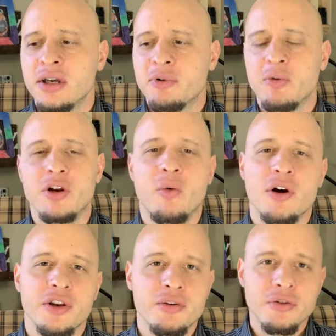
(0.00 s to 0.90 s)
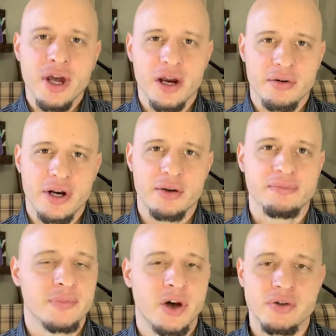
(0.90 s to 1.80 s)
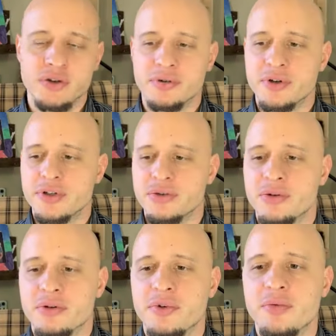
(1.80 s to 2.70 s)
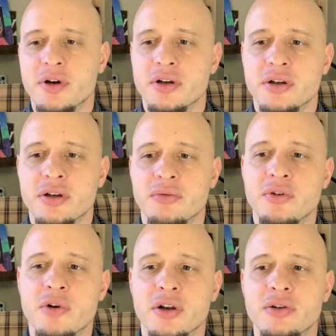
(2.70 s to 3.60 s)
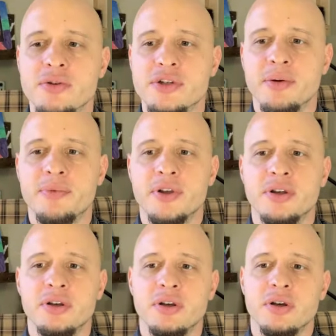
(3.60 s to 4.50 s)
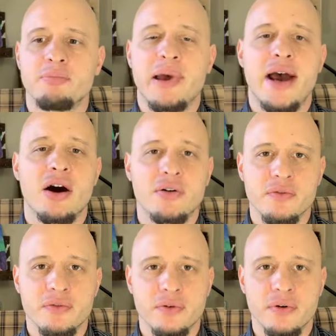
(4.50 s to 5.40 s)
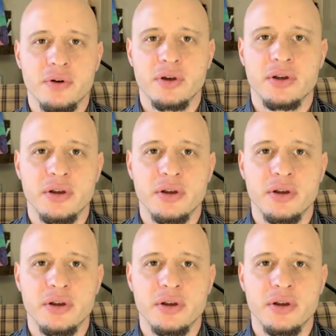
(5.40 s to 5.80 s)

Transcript: But we don't want to do that, right? Long story short, we want to do something powerful,